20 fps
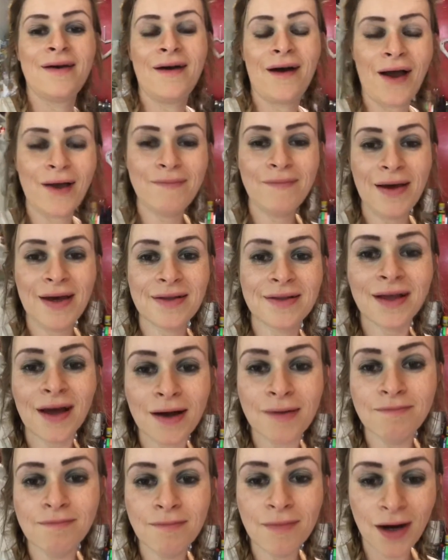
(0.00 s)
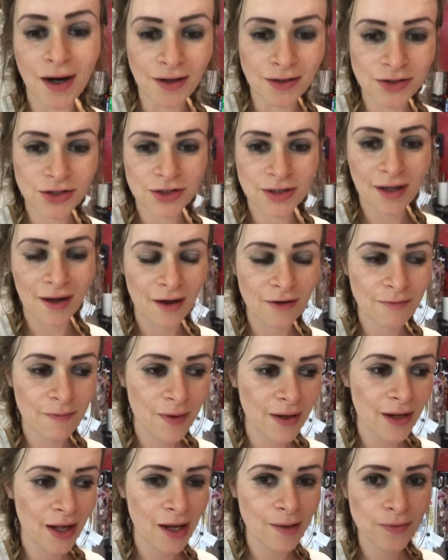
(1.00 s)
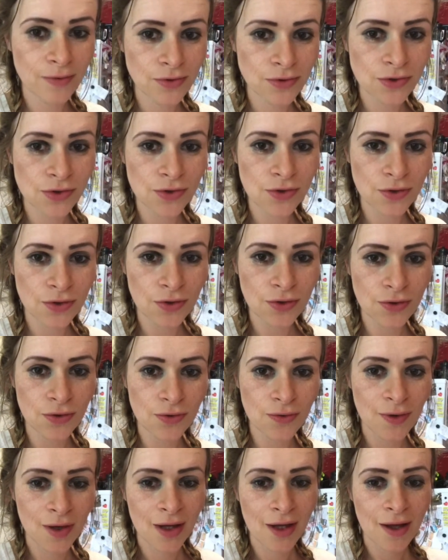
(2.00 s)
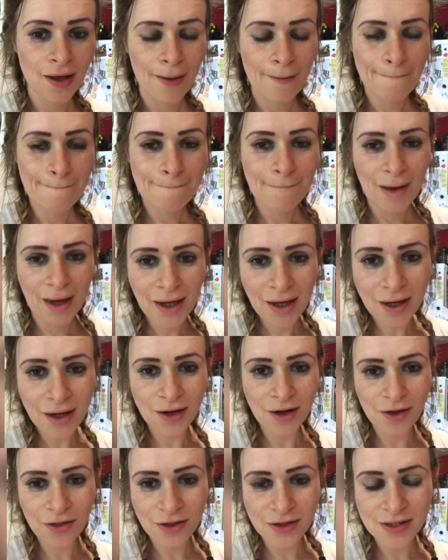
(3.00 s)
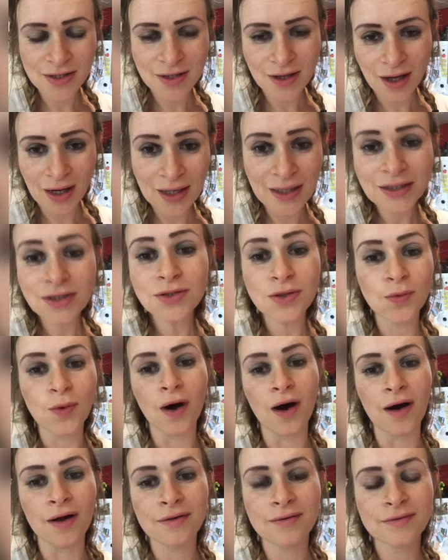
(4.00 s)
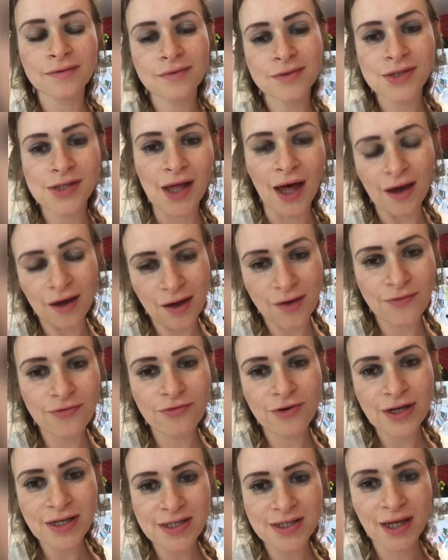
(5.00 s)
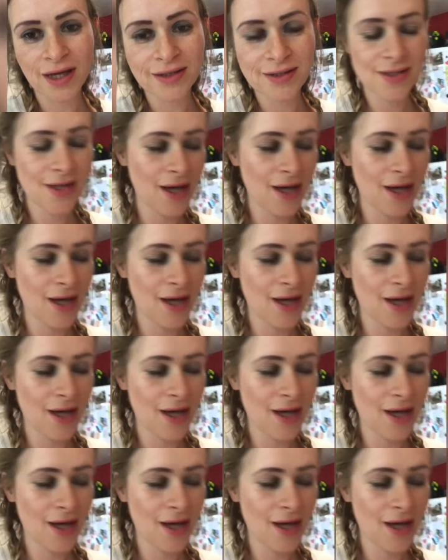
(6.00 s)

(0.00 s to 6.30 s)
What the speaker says: I made that much that I've been able to make a little one so that I can freeze that